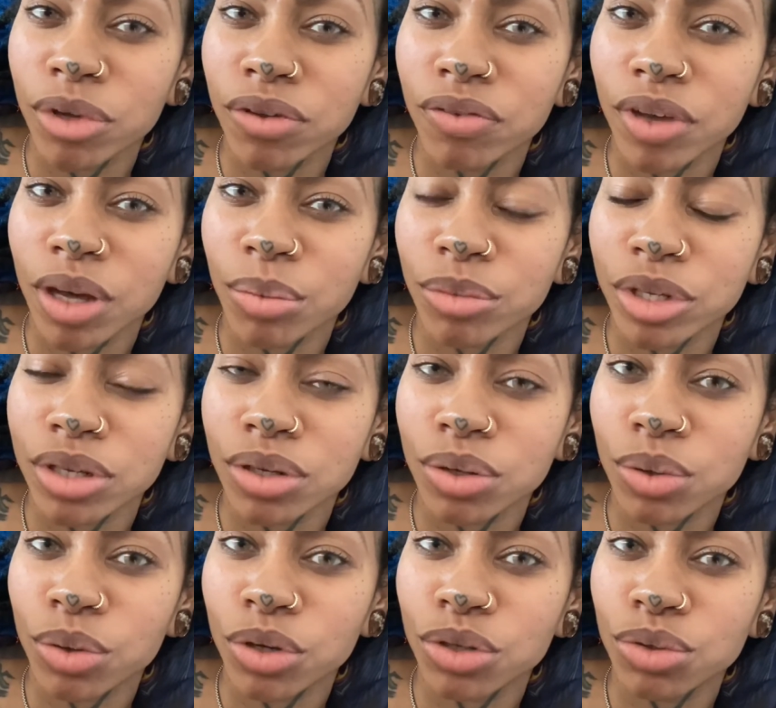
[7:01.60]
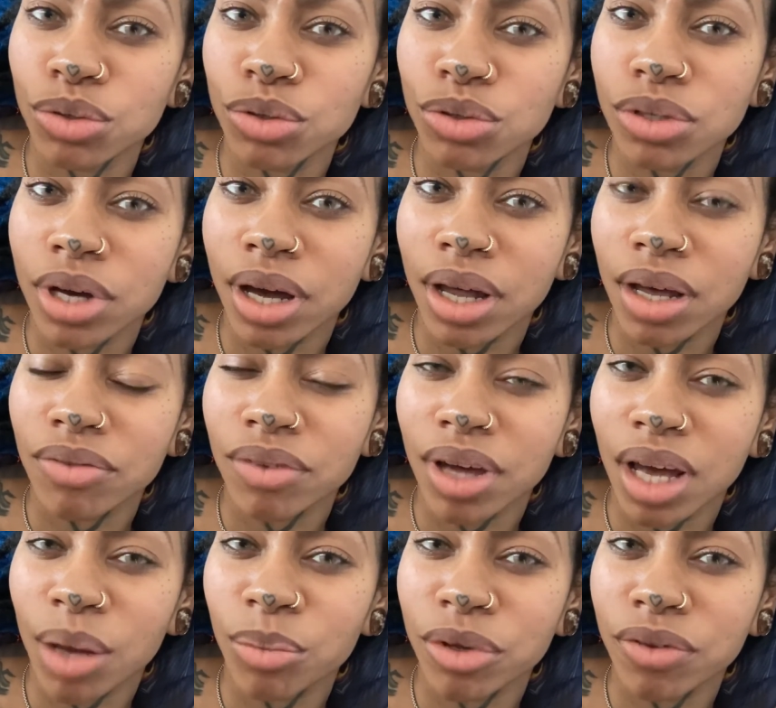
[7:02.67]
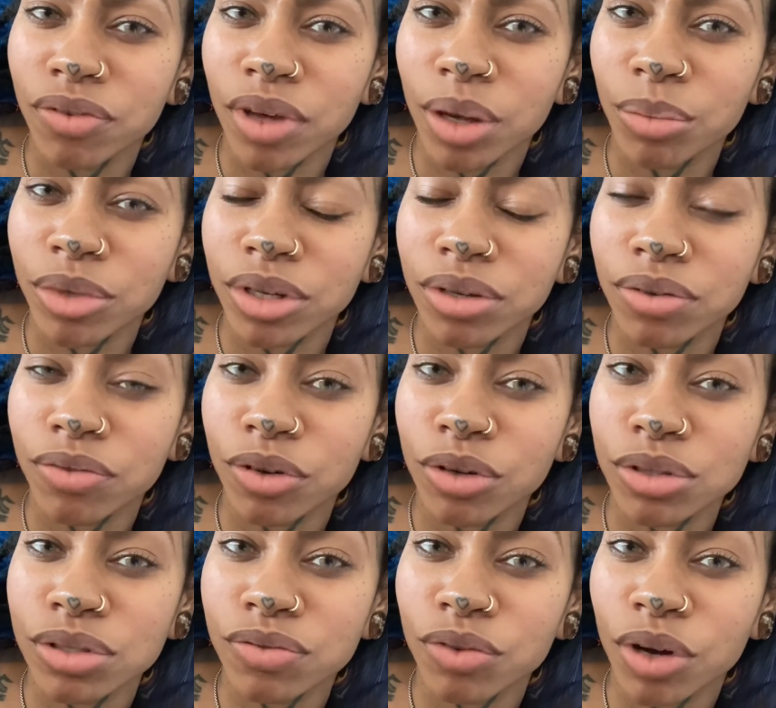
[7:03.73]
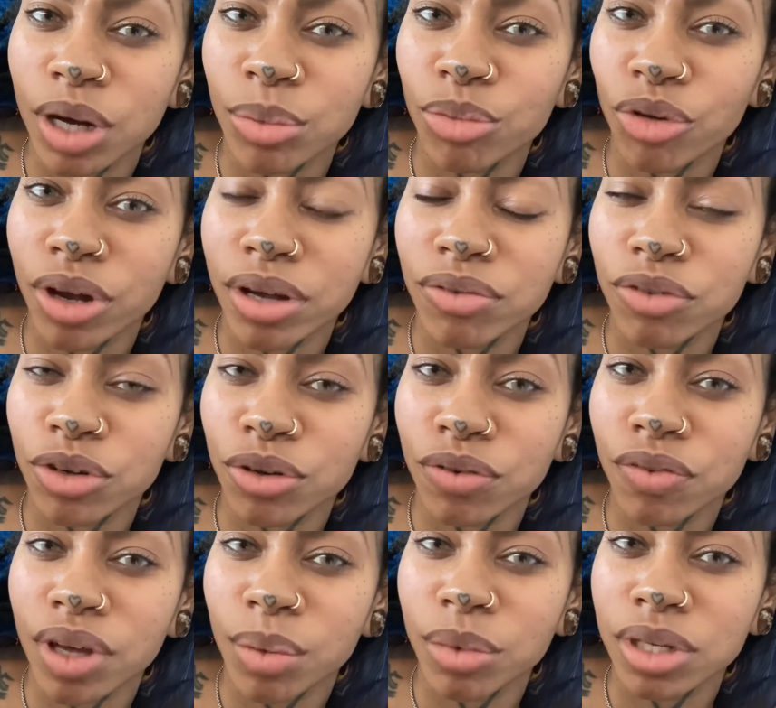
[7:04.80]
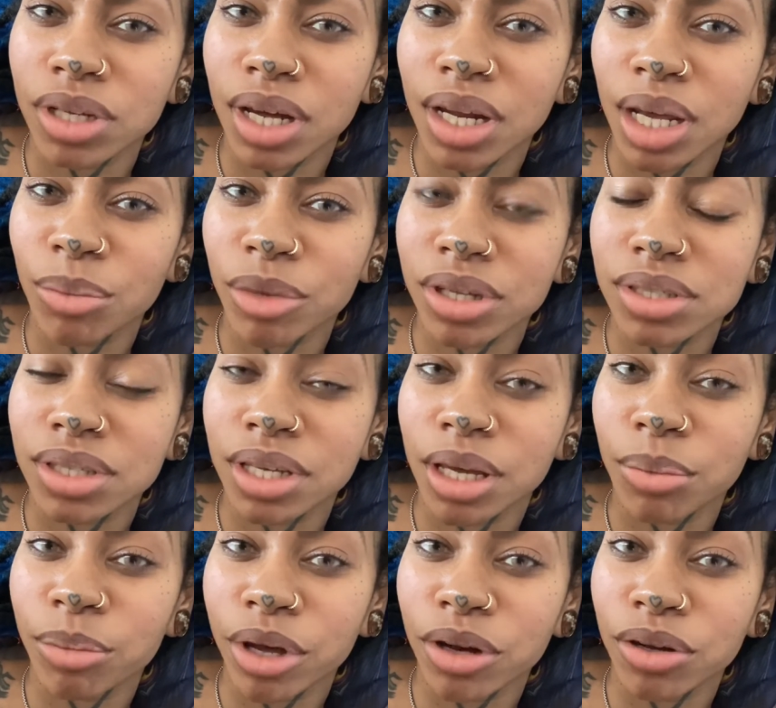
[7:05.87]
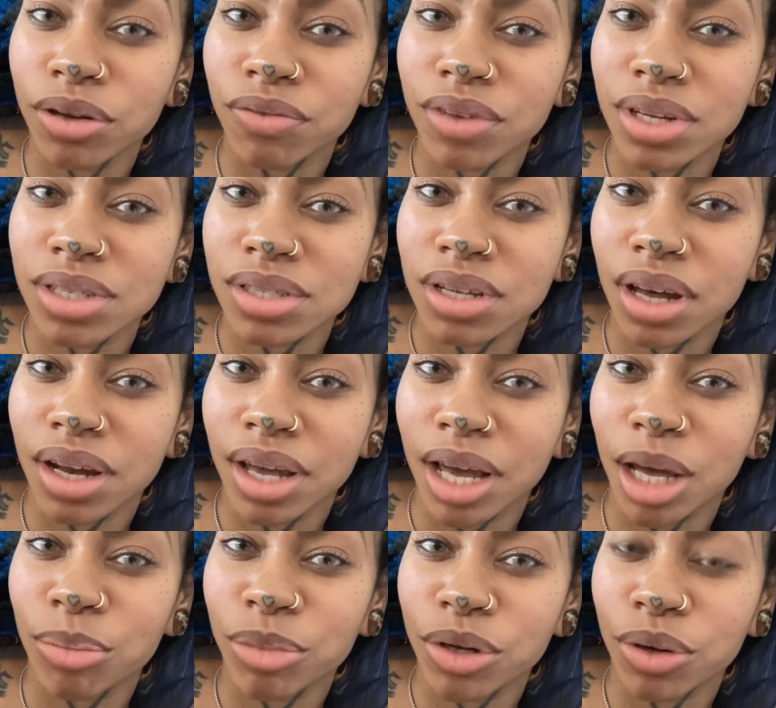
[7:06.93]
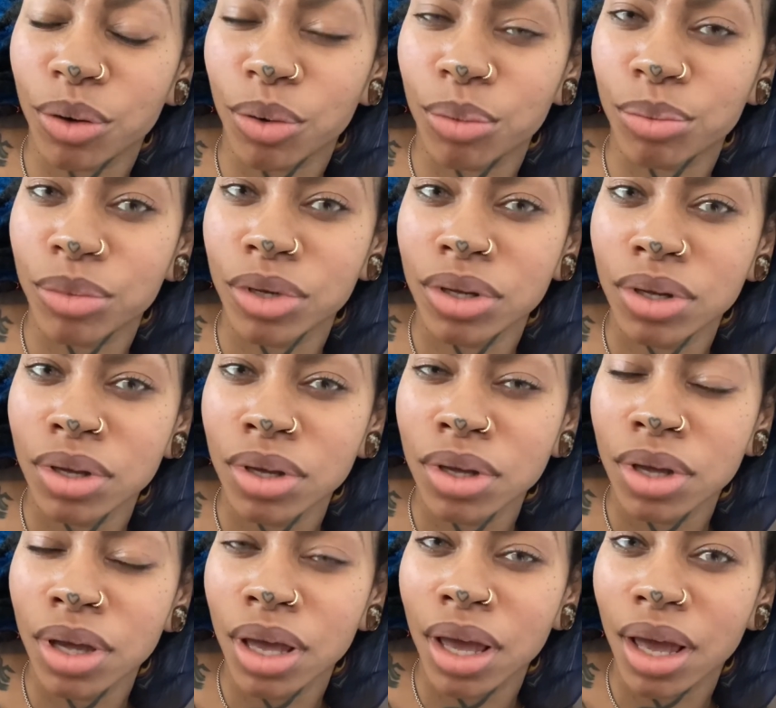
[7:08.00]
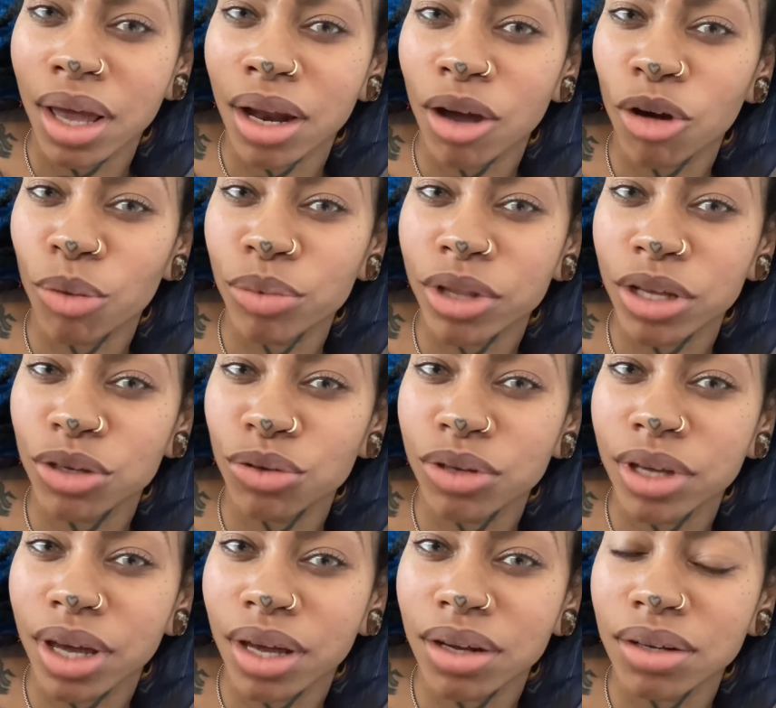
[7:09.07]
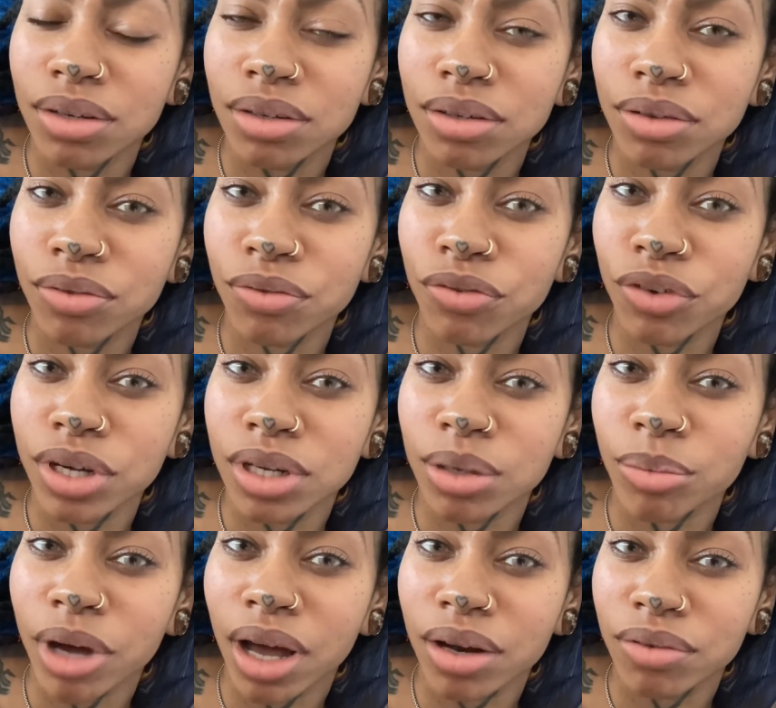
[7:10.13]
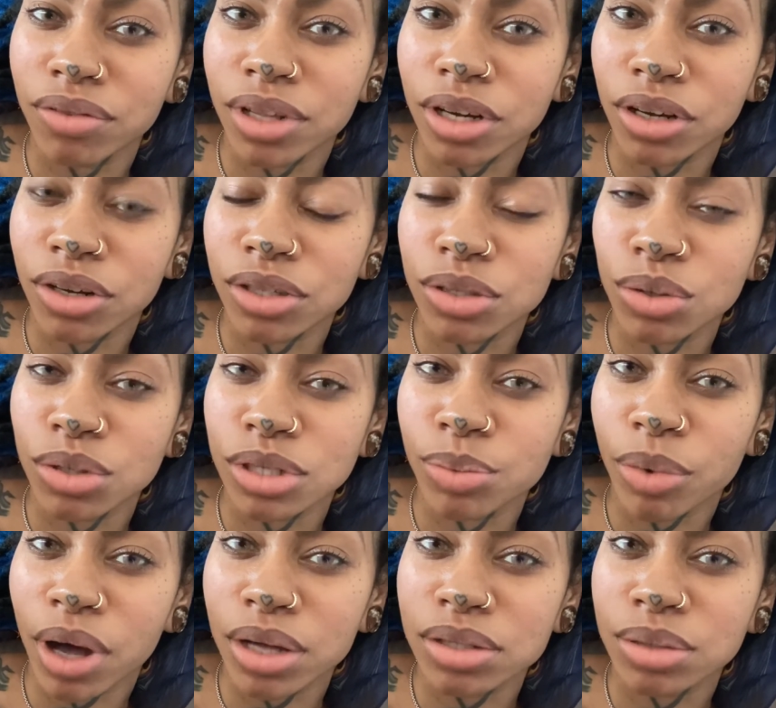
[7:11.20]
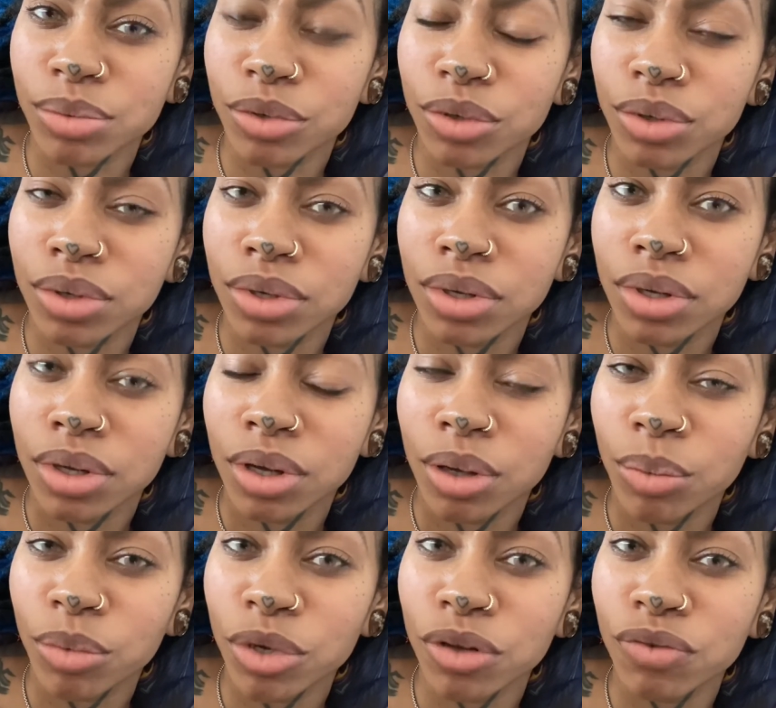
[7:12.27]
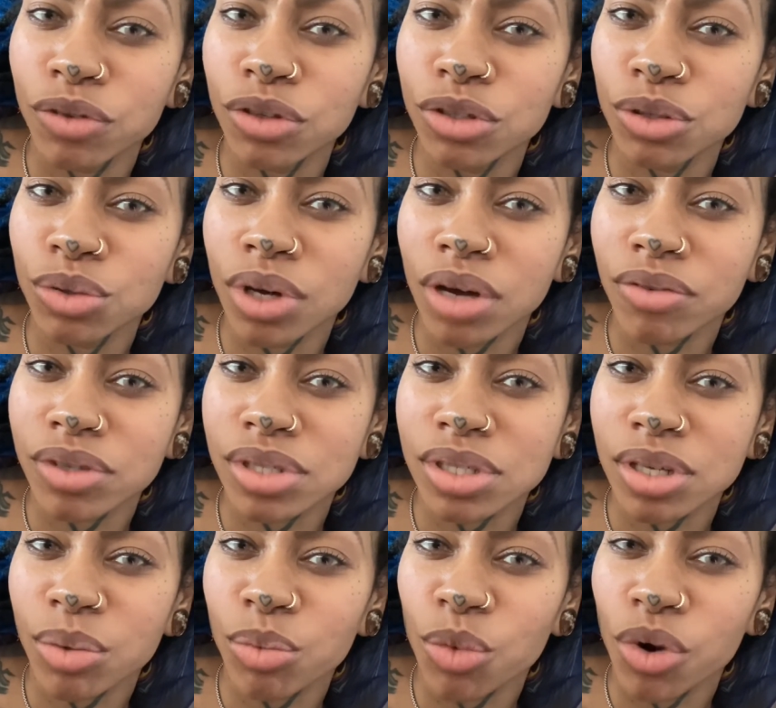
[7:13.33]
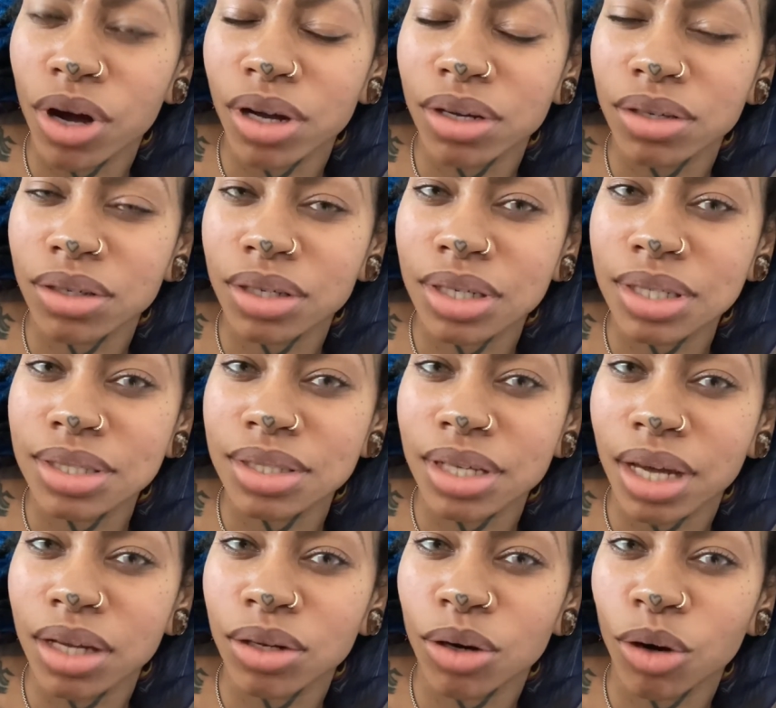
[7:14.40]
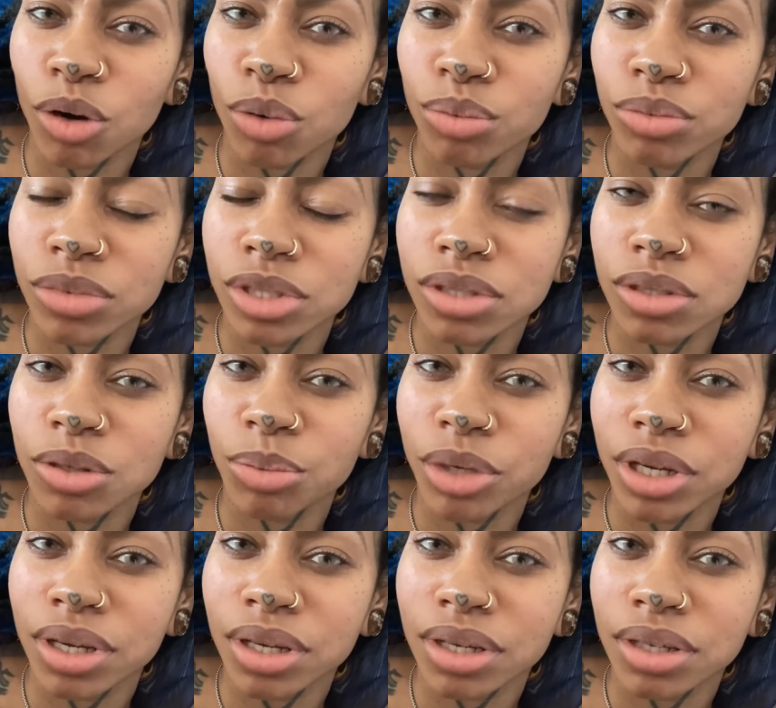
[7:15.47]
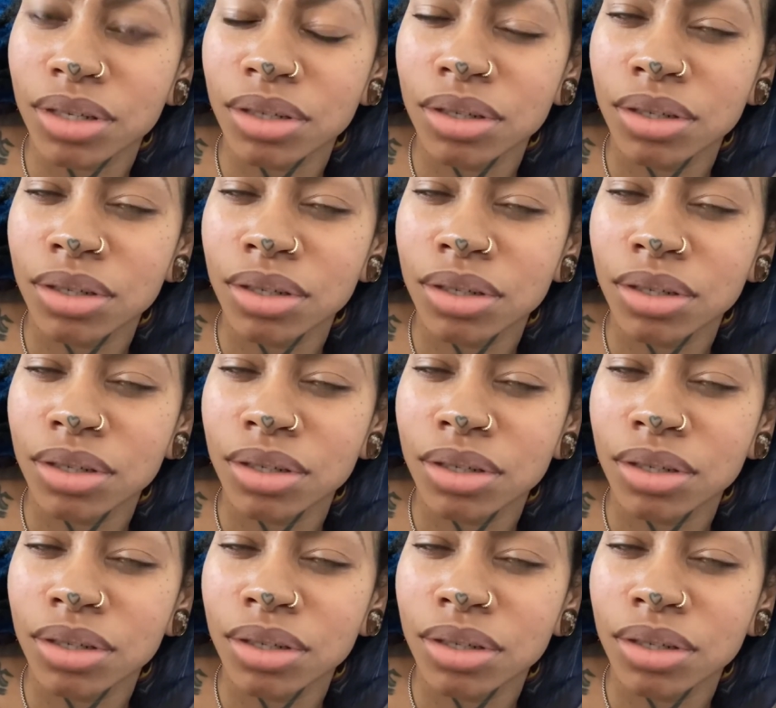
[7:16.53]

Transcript: family or you do not have a happy family, first of all, I pray for your family dynamic to get better if it is not a happy home. And I hope that you get freedom out of there as soon as possible. But if you do have a somewhat content home to be in,